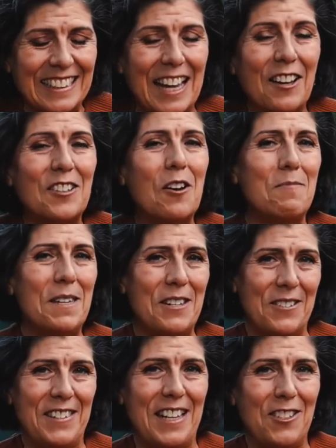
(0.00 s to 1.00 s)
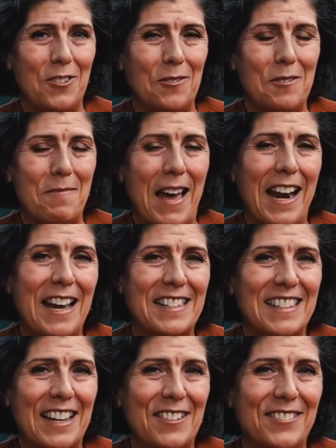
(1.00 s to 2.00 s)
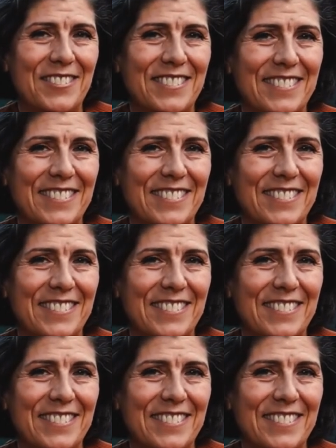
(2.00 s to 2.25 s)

Now go be your sensual badass self.